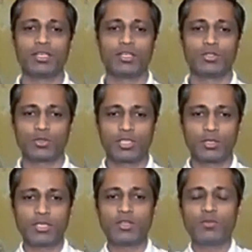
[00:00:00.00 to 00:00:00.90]
So keeping
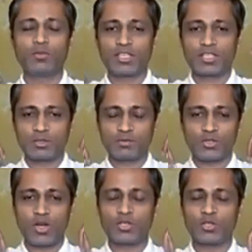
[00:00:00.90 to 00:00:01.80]
your fingertips
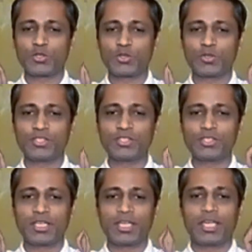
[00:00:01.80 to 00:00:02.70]
on your shoulders,
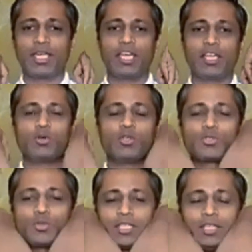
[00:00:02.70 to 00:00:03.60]
elbows
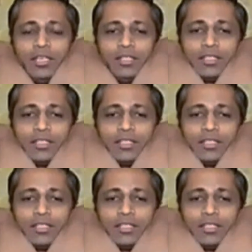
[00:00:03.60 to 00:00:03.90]
together.